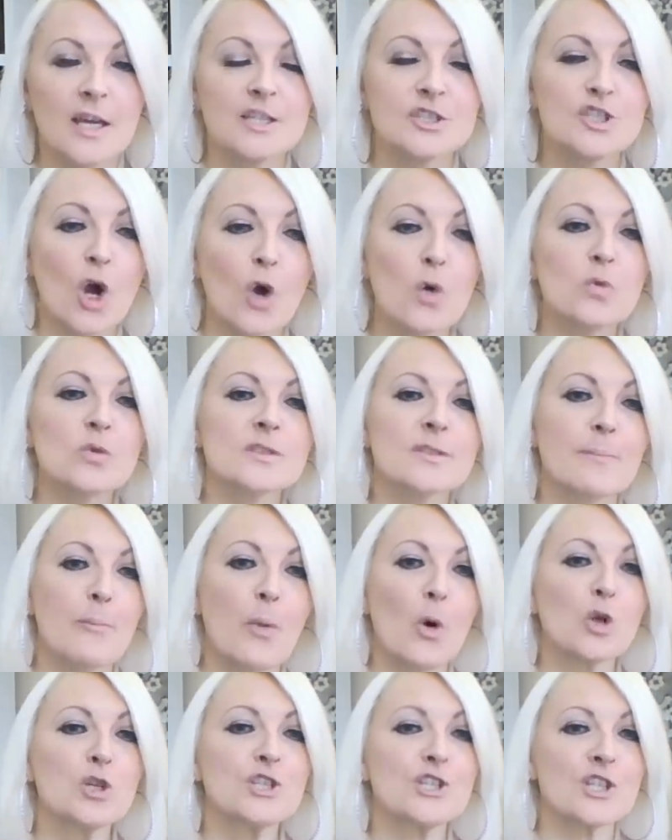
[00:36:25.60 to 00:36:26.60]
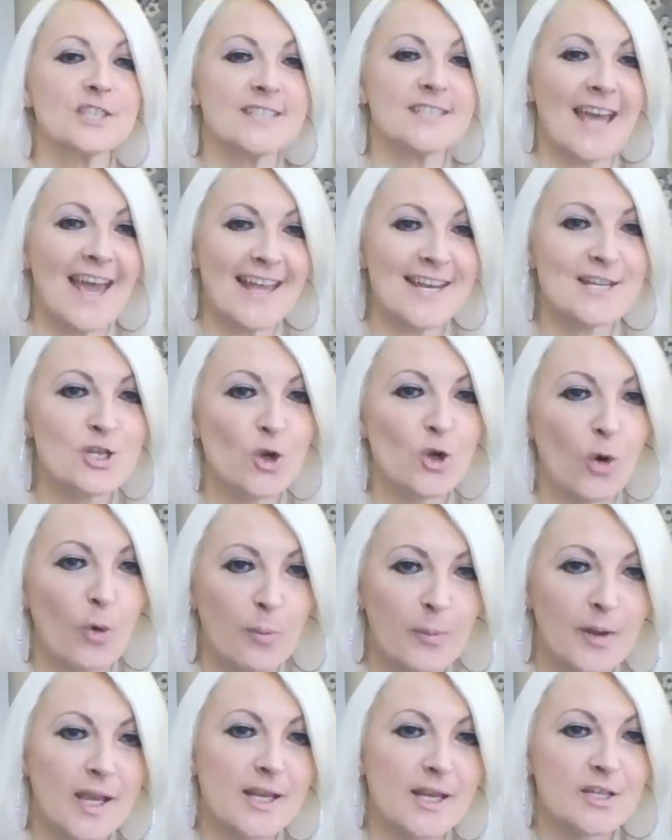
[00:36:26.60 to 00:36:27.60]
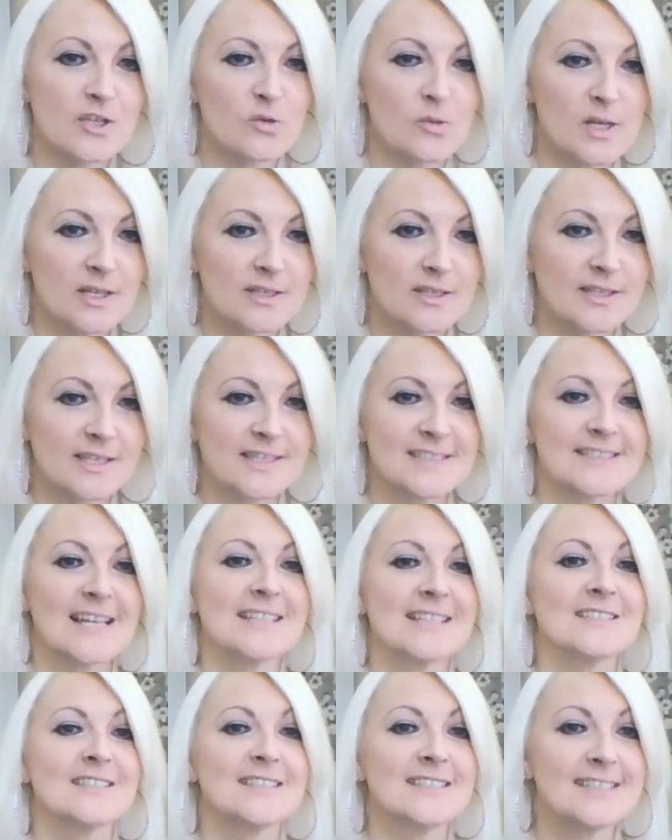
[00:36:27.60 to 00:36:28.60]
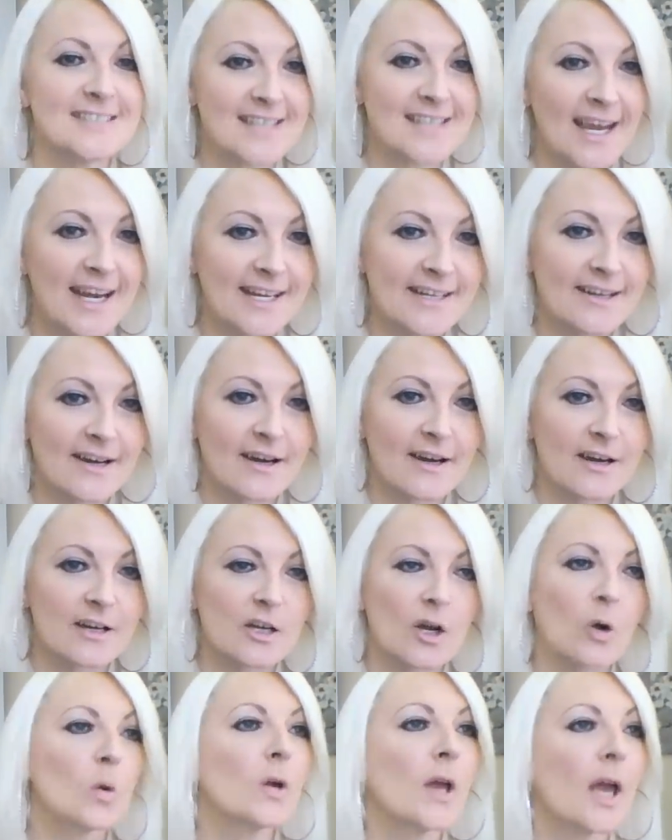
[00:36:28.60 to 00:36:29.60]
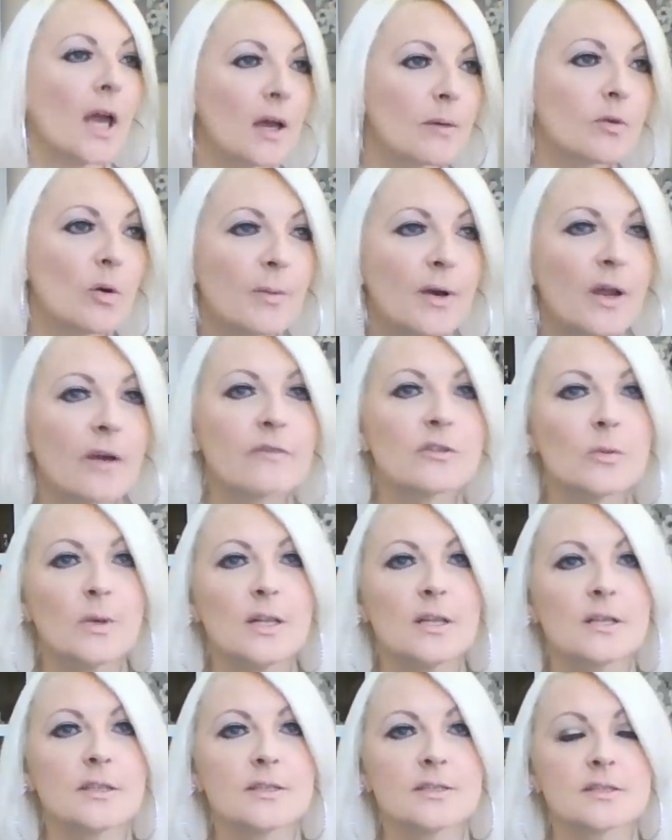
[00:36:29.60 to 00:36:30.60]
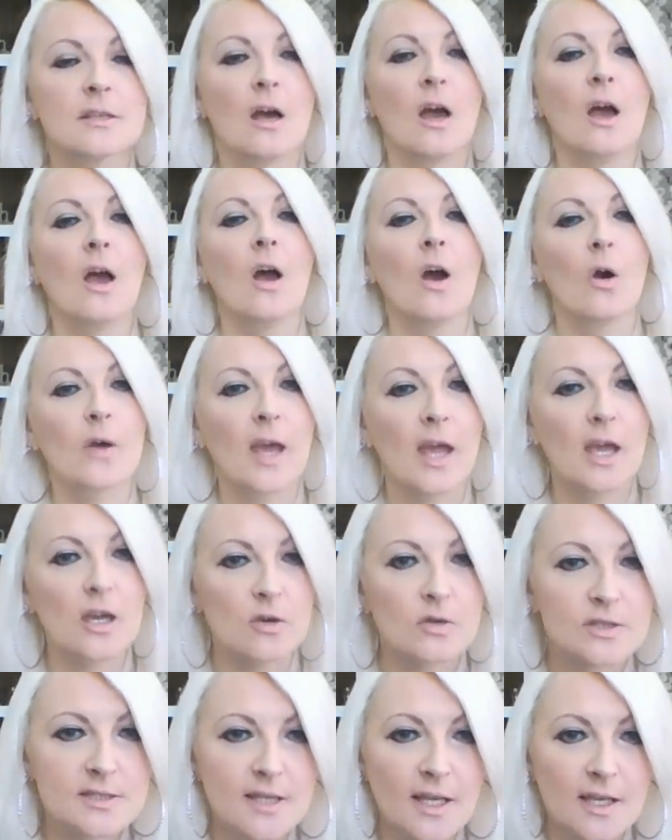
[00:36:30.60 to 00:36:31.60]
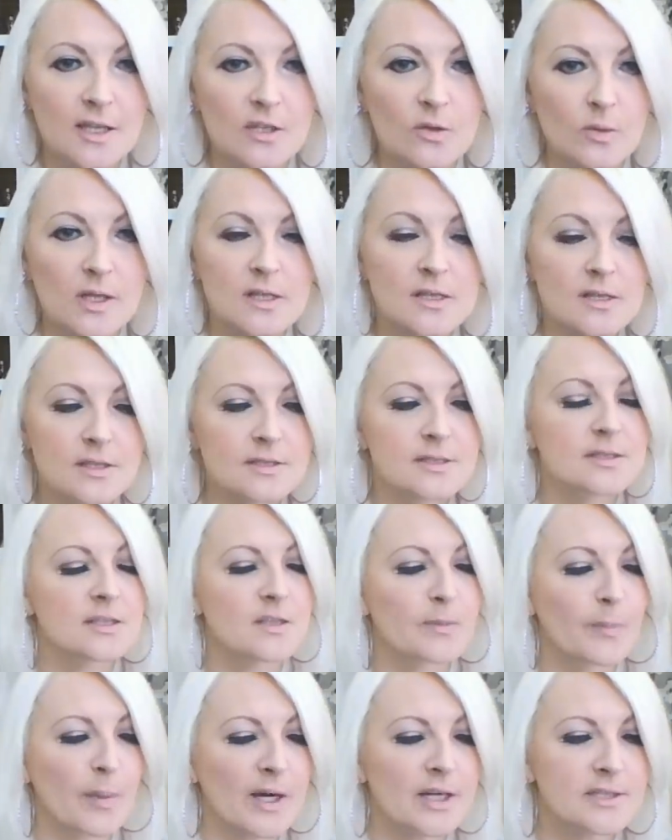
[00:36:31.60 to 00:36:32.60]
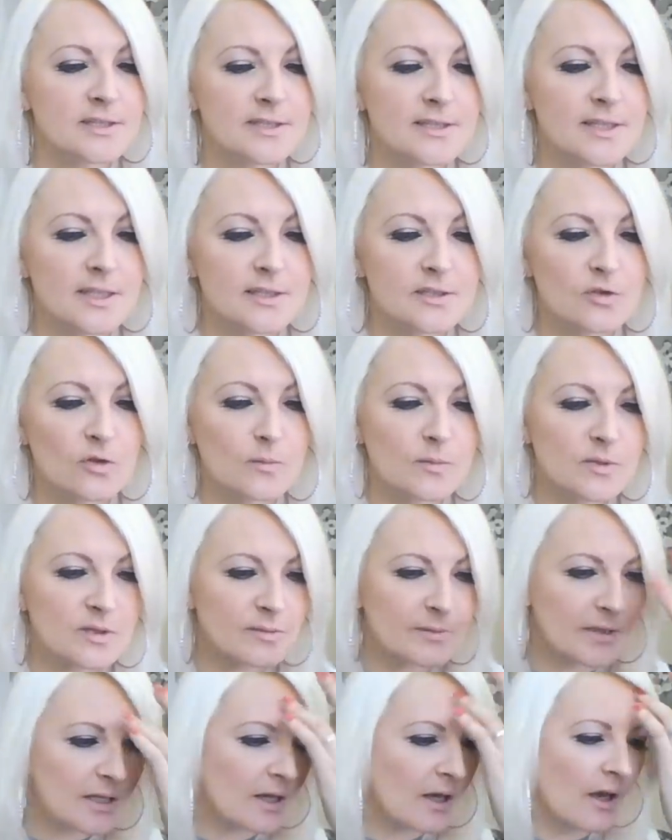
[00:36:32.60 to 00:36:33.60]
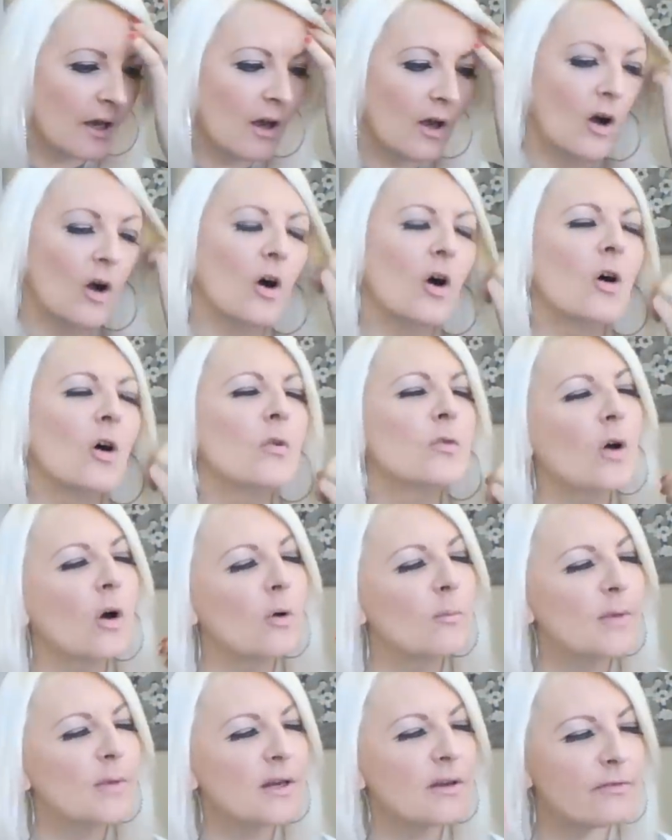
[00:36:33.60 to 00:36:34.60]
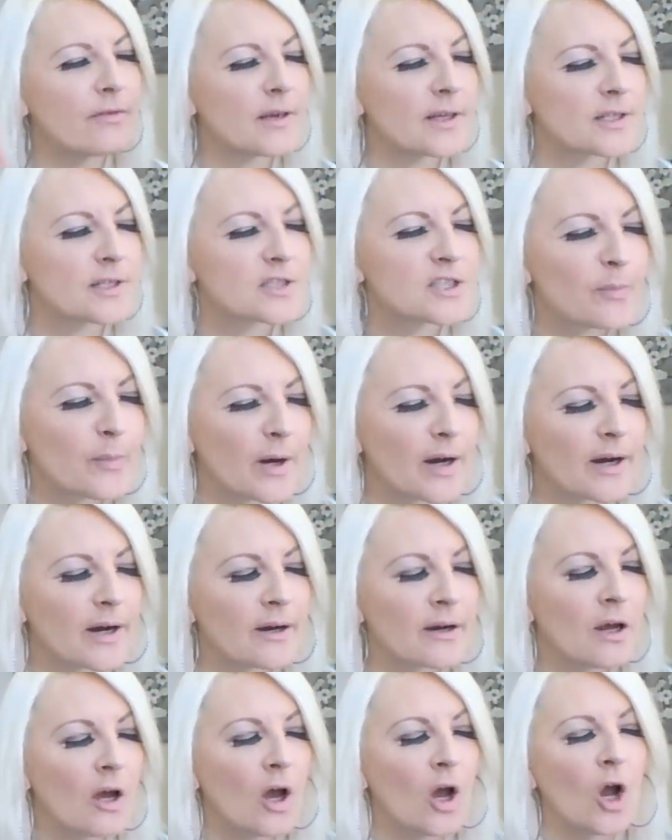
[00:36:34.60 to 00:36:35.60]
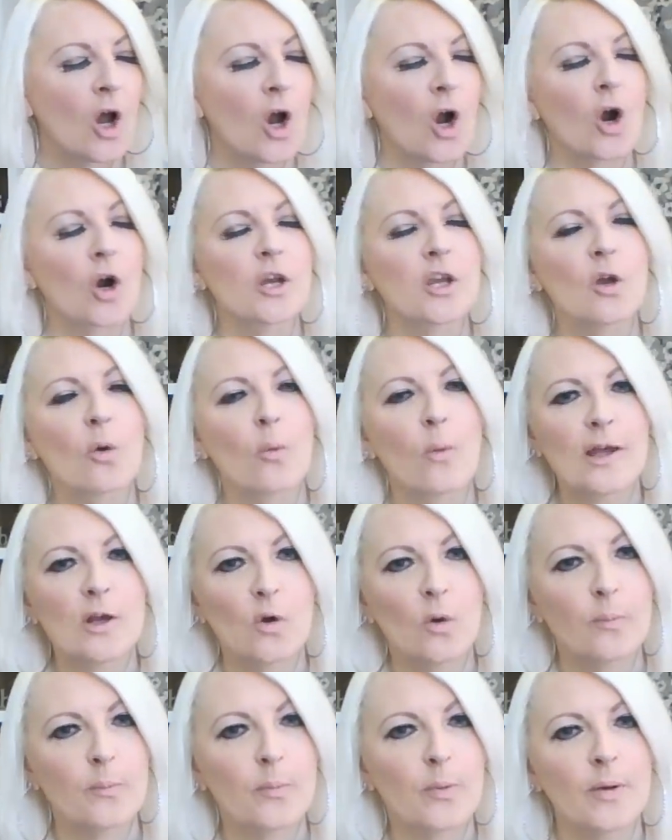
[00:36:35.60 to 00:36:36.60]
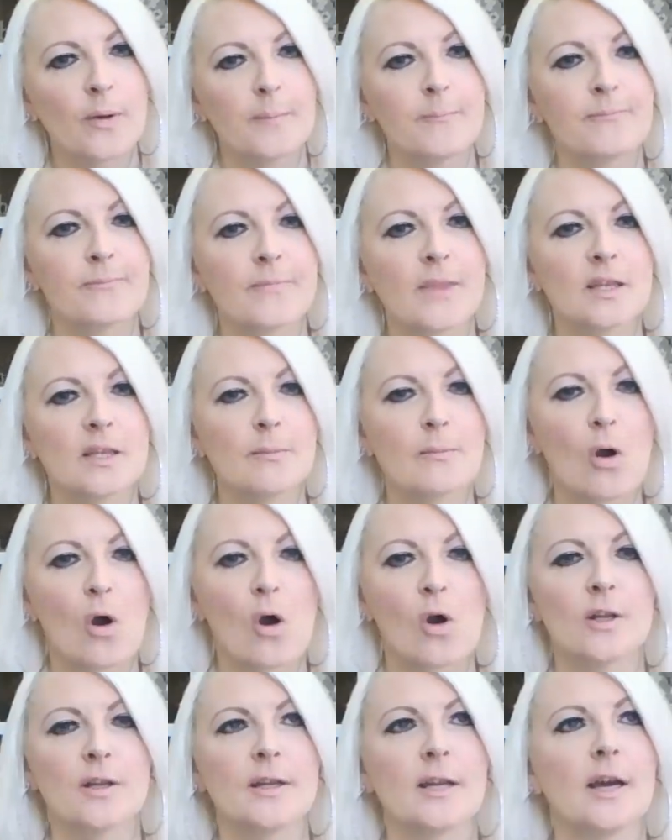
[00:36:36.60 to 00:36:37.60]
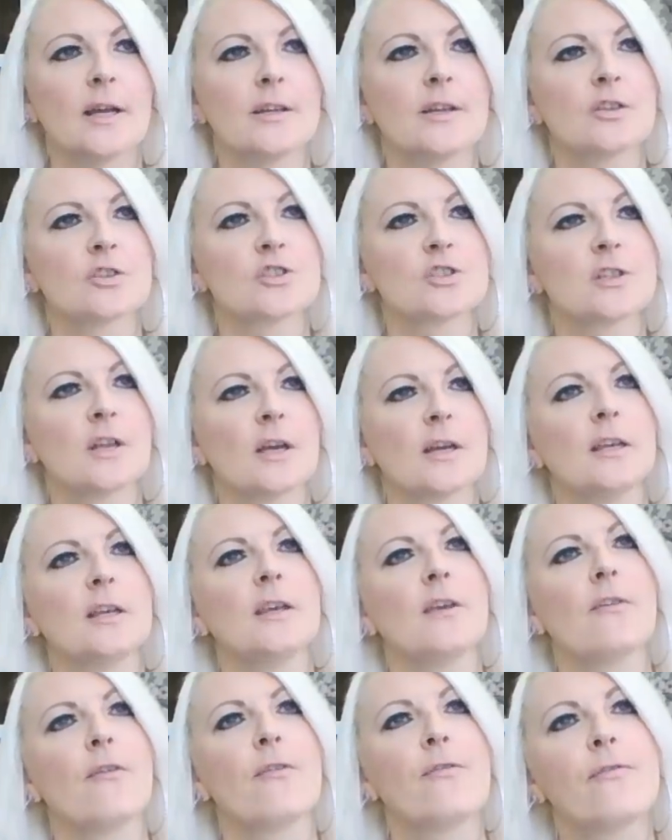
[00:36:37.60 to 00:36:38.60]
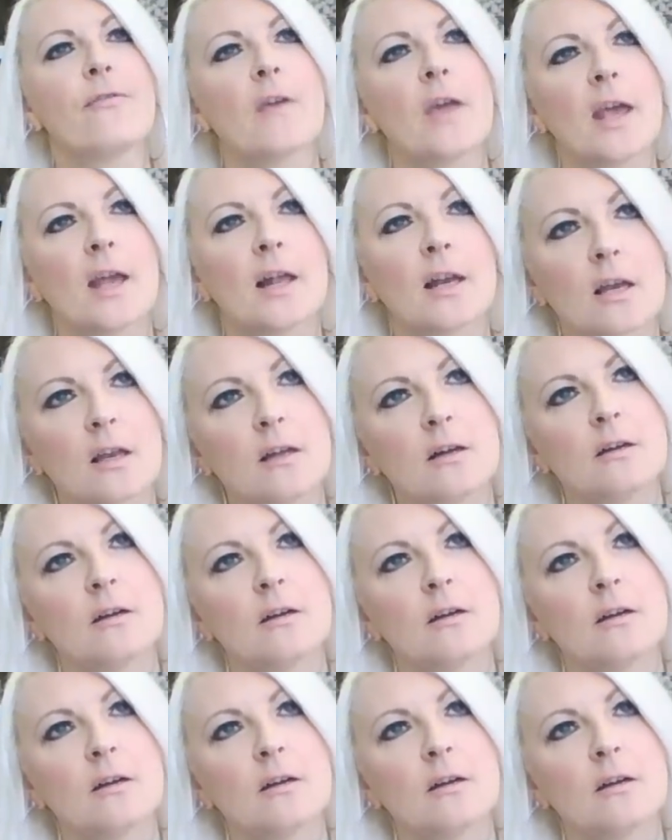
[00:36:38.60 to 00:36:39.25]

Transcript: Don't put your tent up in the wilderness and stay there and go, okay, I'm coming out of the wilderness. Okay, I'm going to stay in the wilderness. This person said something to me. Oh no, I'm in a fit of despair. Or you wake up in the morning and you're just like, you feel.